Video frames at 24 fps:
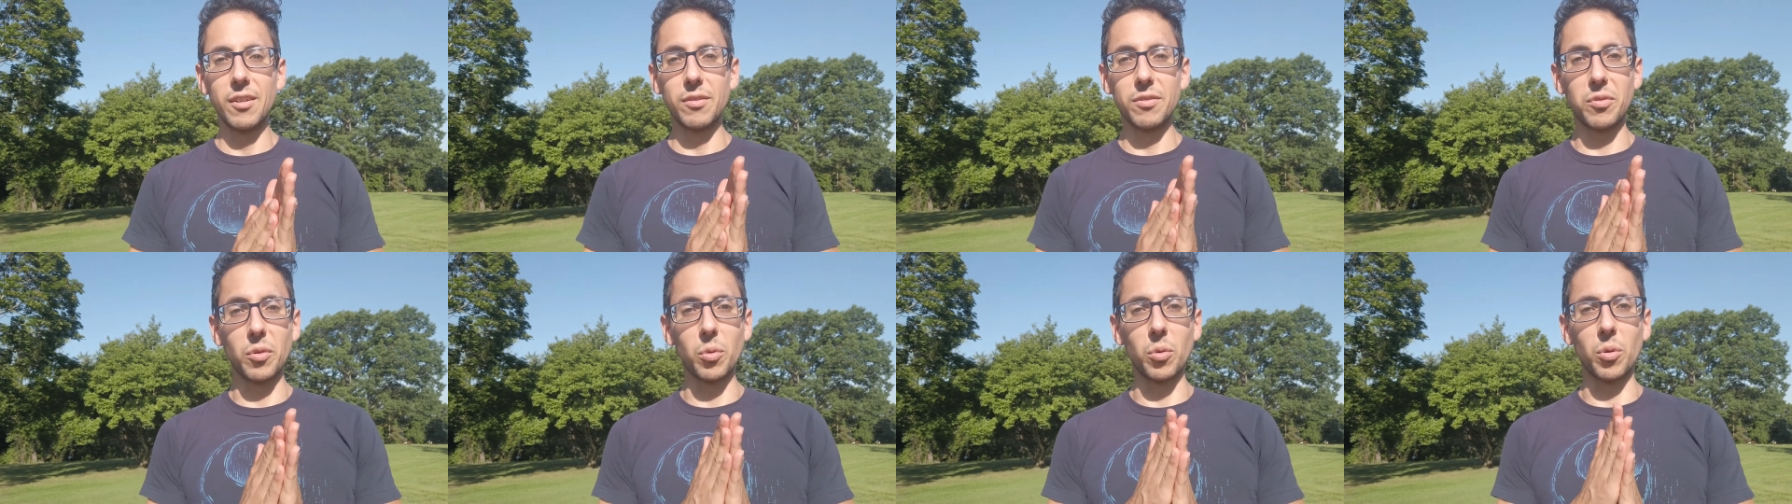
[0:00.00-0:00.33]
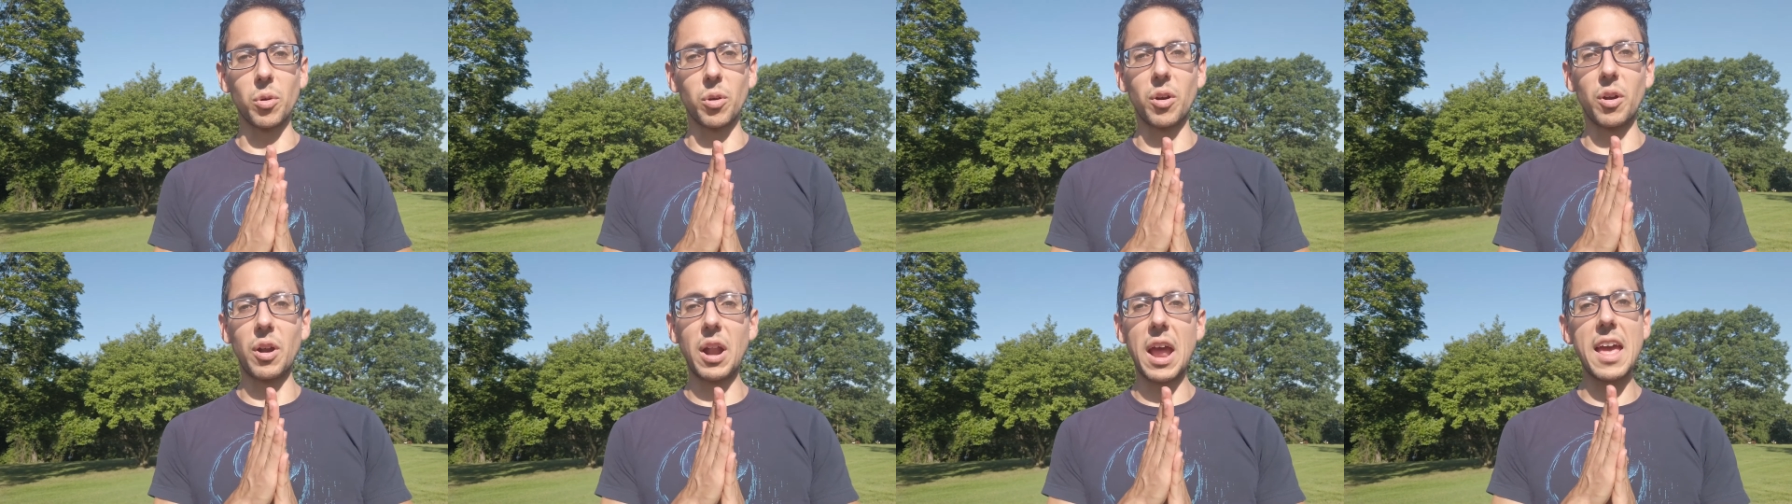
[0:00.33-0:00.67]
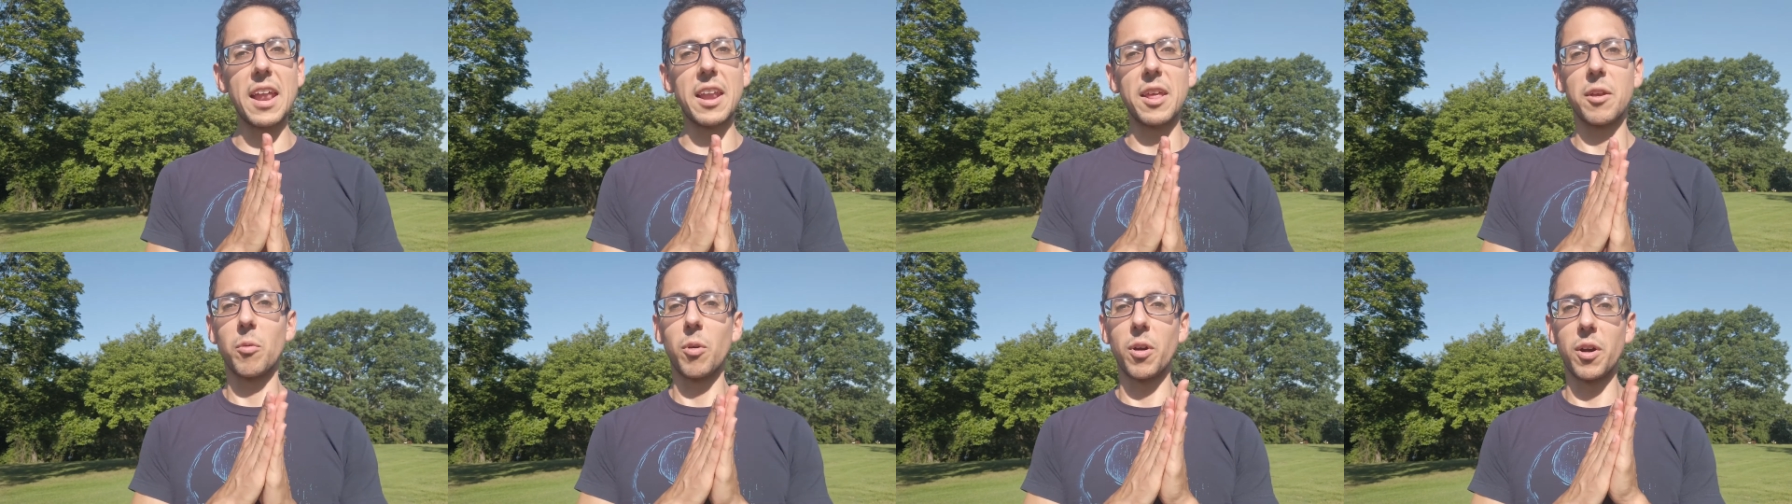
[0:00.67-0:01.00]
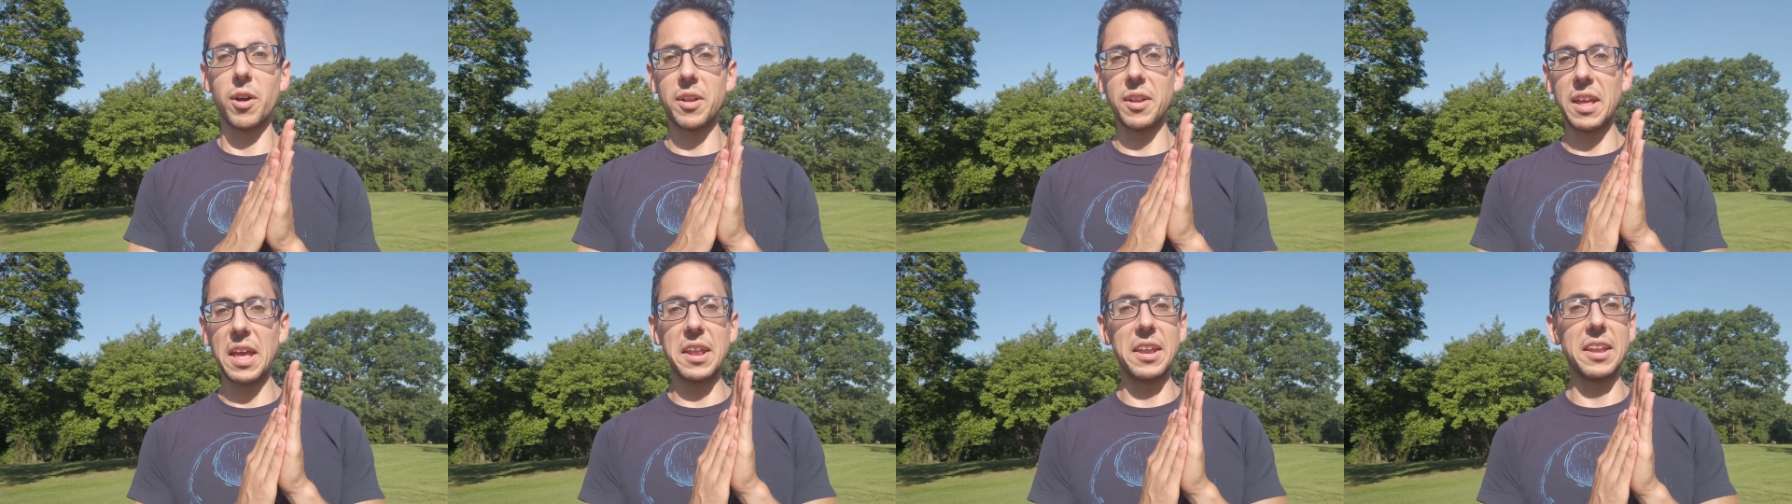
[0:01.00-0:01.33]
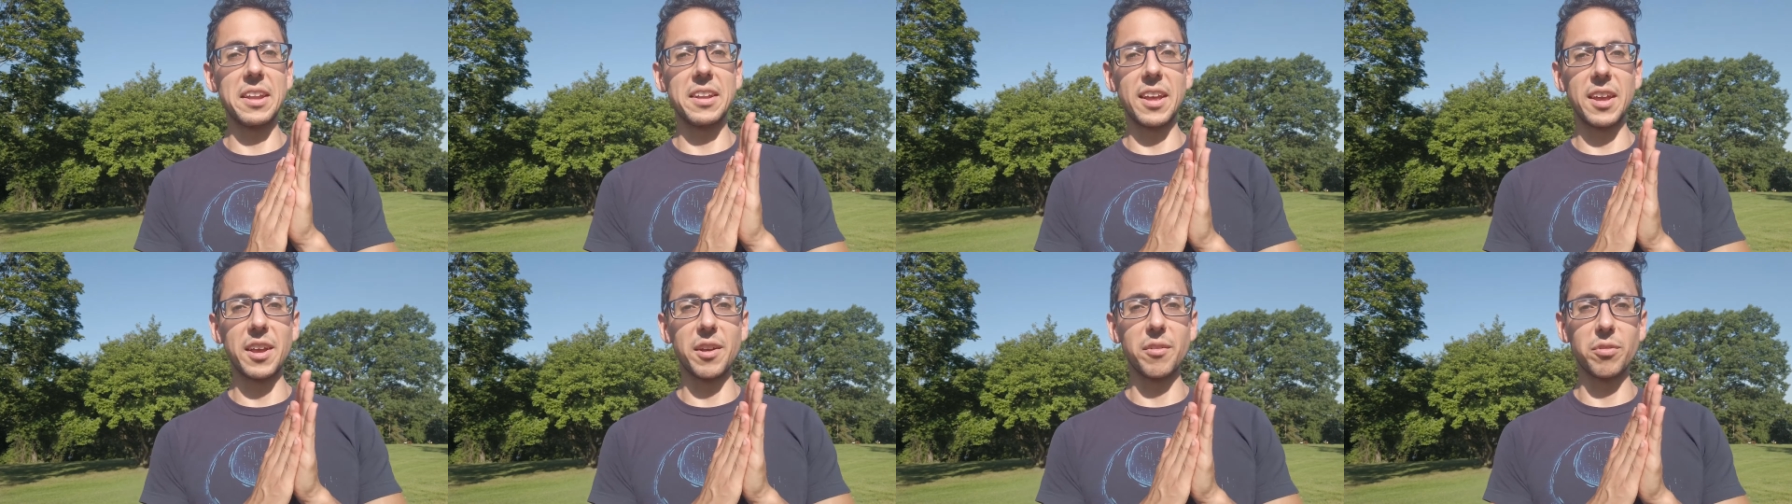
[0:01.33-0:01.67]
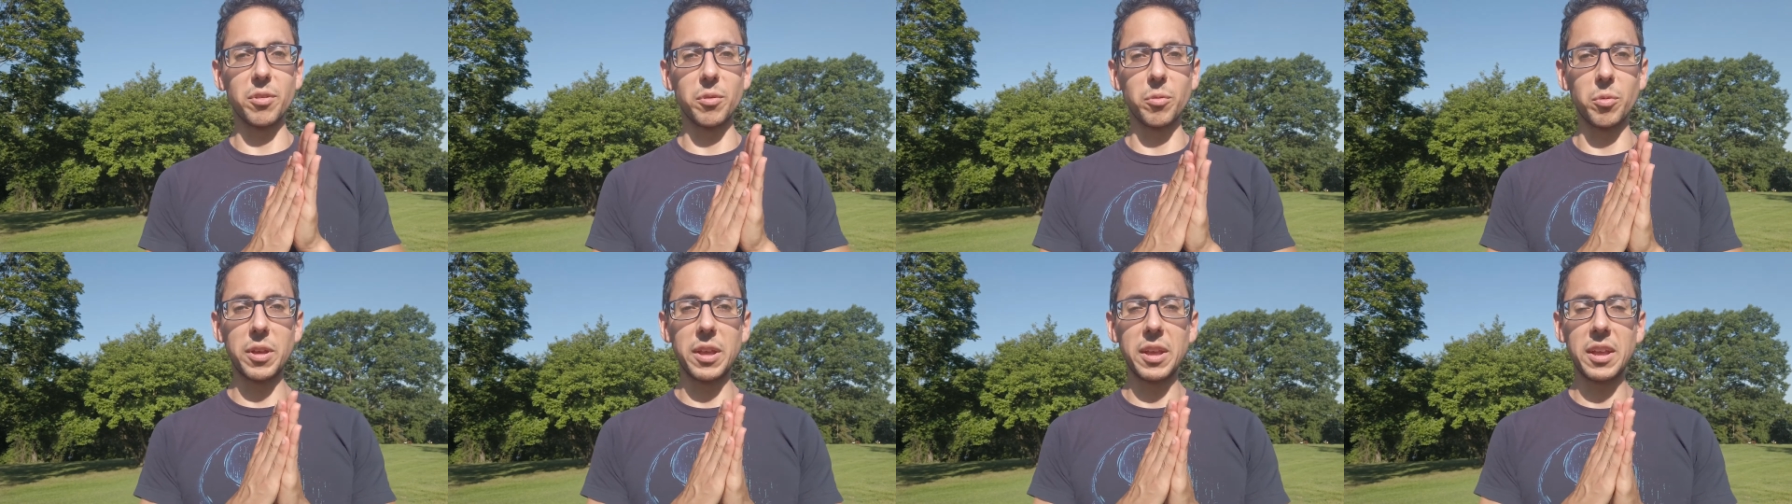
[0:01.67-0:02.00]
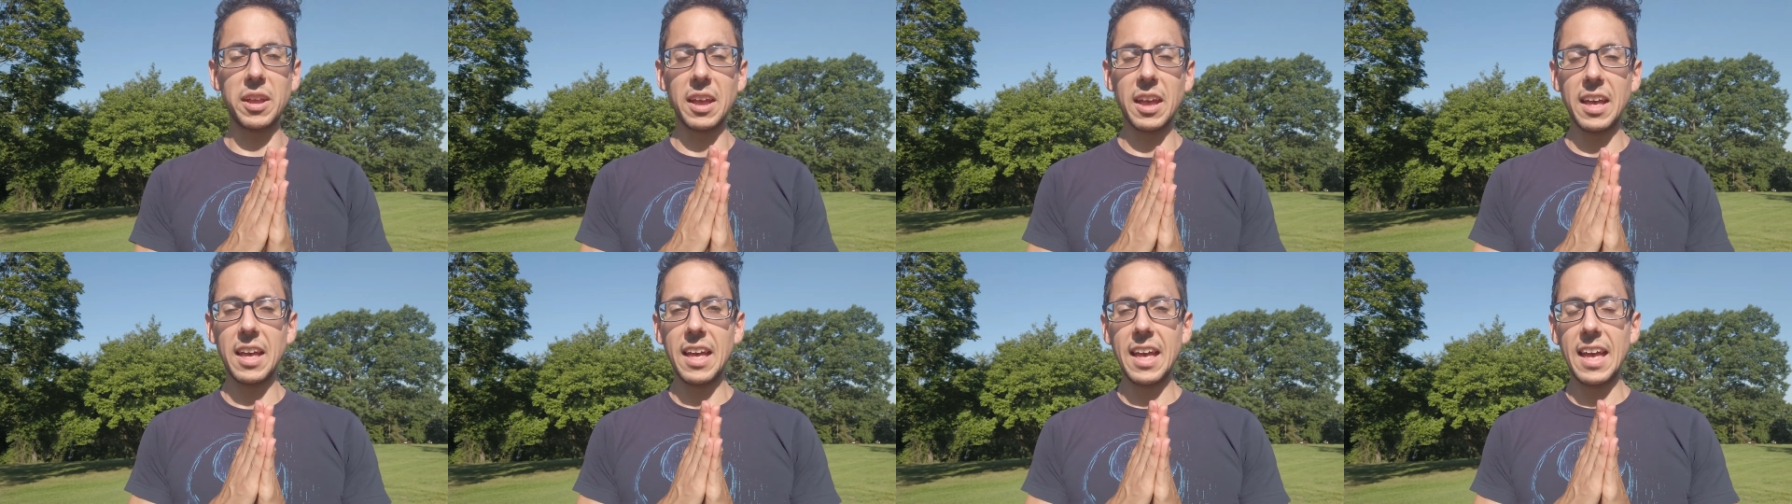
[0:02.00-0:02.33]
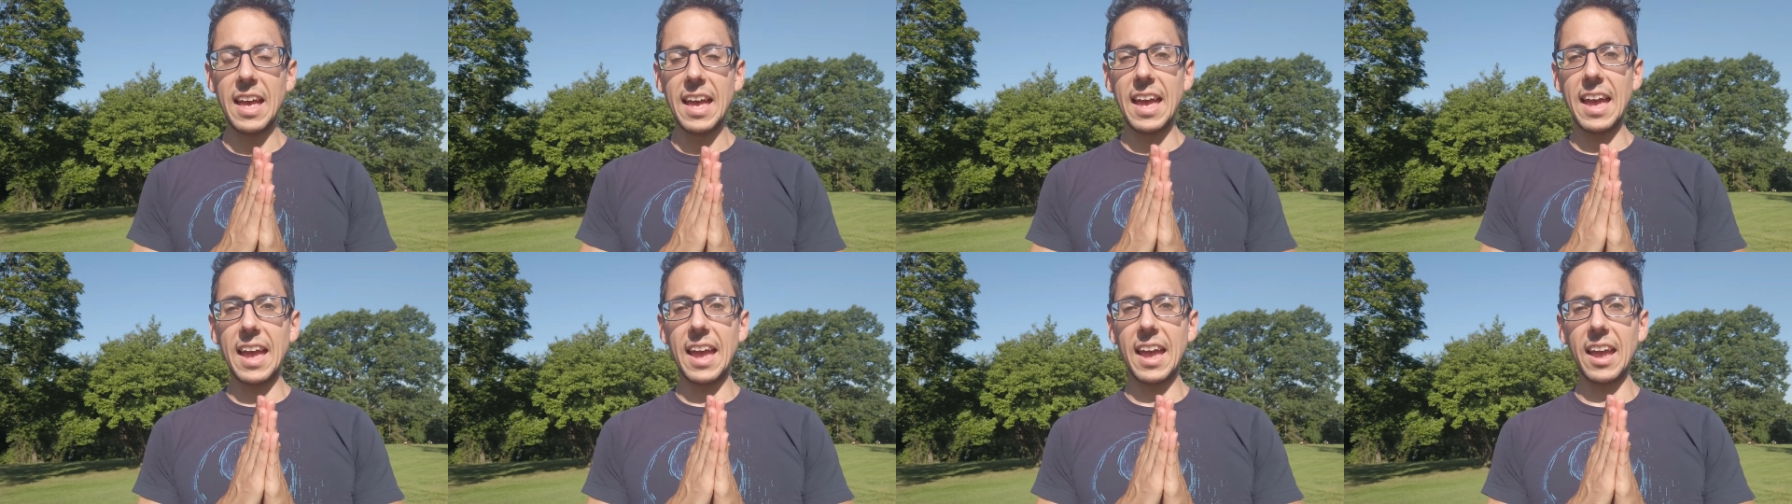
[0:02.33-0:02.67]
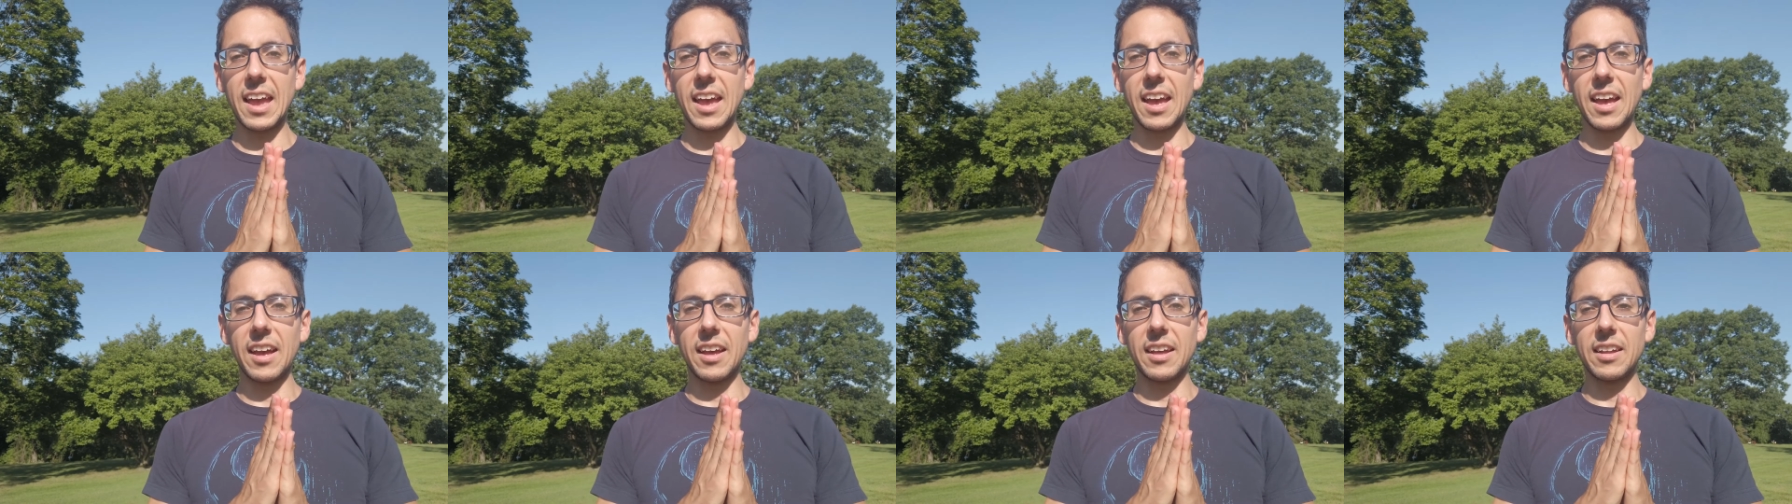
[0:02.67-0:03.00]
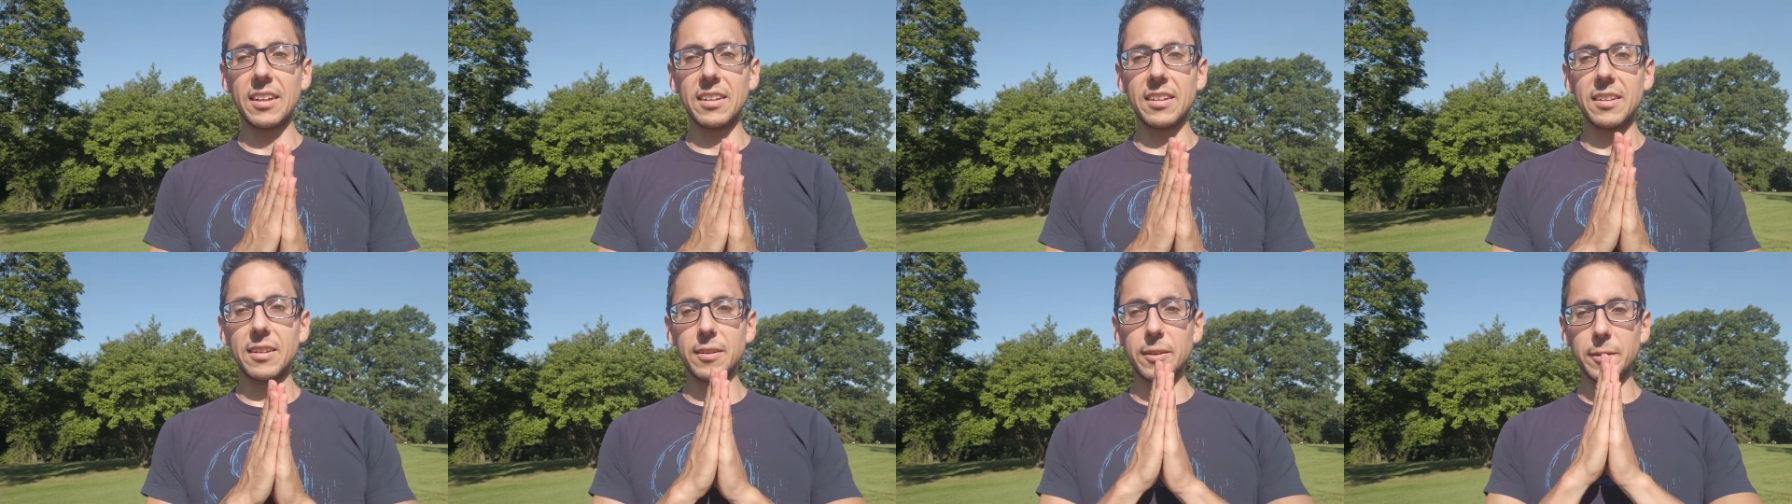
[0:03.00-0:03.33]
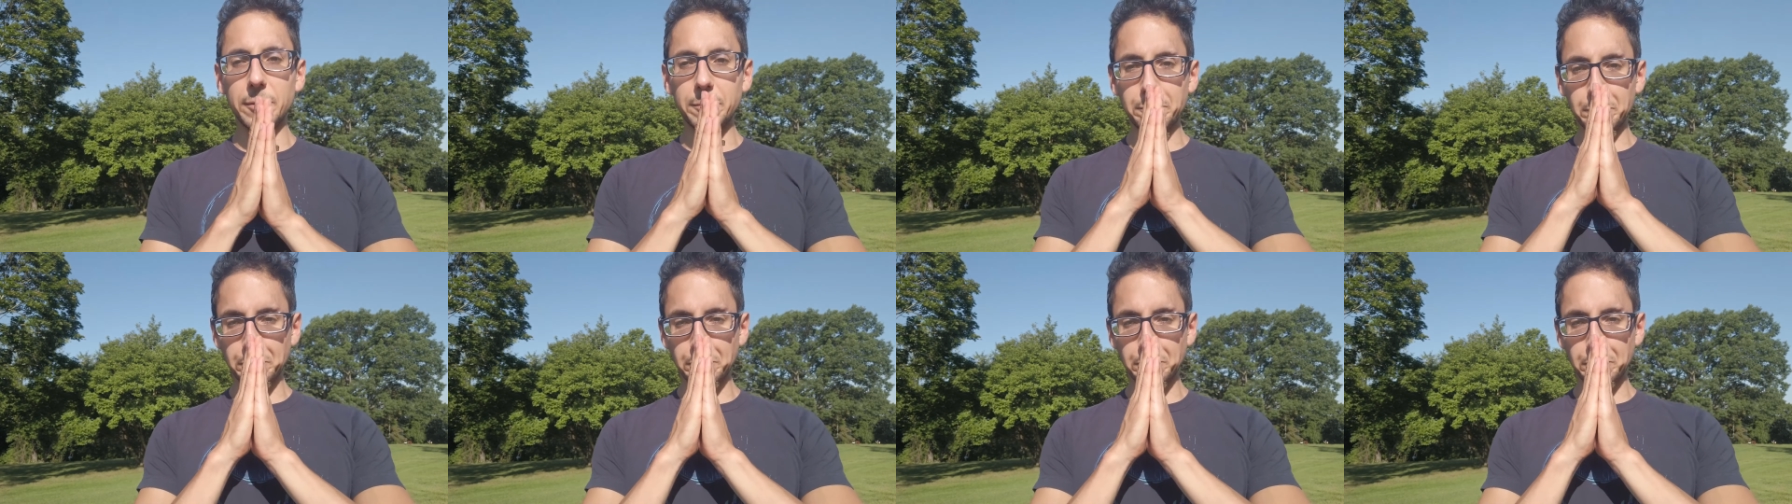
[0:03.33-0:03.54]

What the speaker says: for anyone any day of the week. And